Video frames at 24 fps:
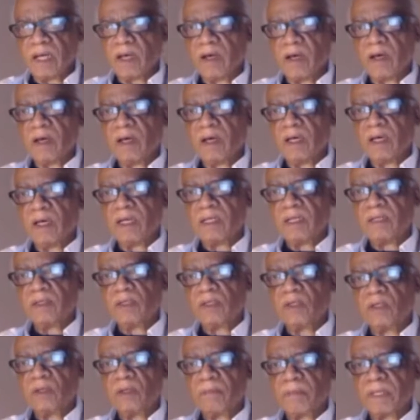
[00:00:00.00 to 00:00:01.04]
on
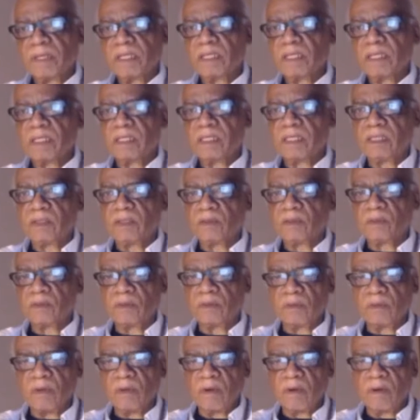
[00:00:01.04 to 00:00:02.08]
your ability to
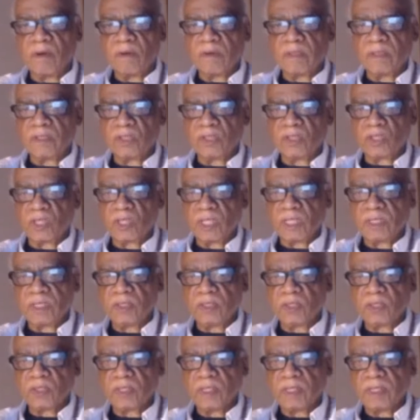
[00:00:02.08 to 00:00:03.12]
grow and
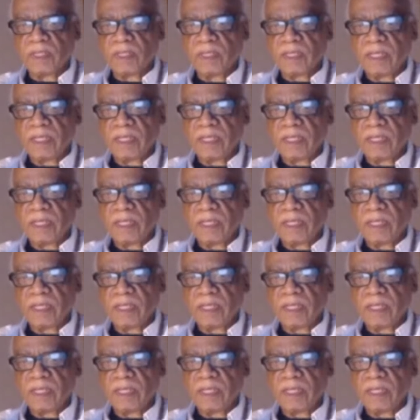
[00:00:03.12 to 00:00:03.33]
change,